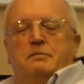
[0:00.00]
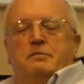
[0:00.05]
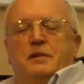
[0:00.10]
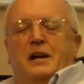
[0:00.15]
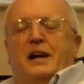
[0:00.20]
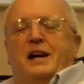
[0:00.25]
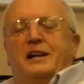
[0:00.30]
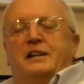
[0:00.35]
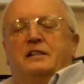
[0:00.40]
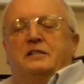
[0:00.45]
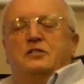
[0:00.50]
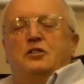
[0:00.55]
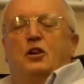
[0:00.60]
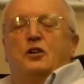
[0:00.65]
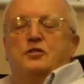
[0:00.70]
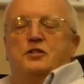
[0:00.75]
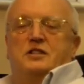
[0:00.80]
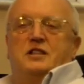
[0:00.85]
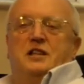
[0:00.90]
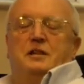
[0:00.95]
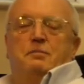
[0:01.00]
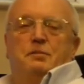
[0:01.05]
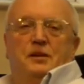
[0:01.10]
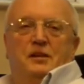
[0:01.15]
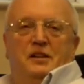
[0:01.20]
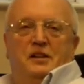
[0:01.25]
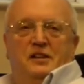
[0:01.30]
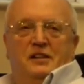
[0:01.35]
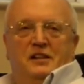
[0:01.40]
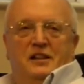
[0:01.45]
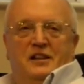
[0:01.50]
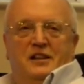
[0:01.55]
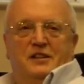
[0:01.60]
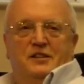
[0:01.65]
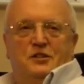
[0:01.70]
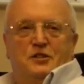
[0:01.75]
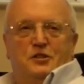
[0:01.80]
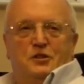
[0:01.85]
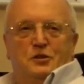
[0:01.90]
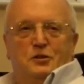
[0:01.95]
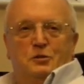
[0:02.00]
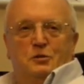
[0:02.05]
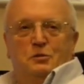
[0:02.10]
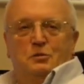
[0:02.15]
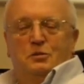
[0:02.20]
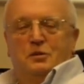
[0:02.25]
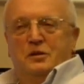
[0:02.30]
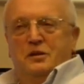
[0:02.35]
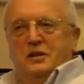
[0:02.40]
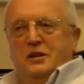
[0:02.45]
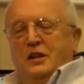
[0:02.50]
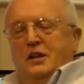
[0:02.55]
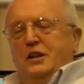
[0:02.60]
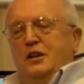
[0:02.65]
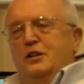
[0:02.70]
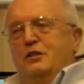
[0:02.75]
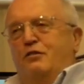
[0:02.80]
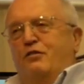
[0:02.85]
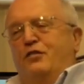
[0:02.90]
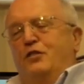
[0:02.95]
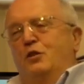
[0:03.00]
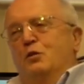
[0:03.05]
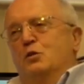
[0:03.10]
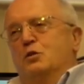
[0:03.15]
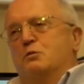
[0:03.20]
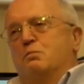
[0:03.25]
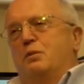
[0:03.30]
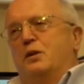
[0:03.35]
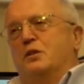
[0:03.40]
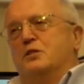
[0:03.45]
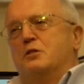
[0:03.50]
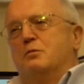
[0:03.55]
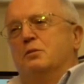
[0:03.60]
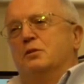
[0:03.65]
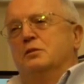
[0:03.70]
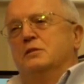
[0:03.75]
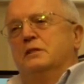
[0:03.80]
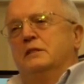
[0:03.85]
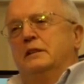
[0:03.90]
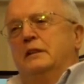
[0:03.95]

had not sleeping at night to as few as possible.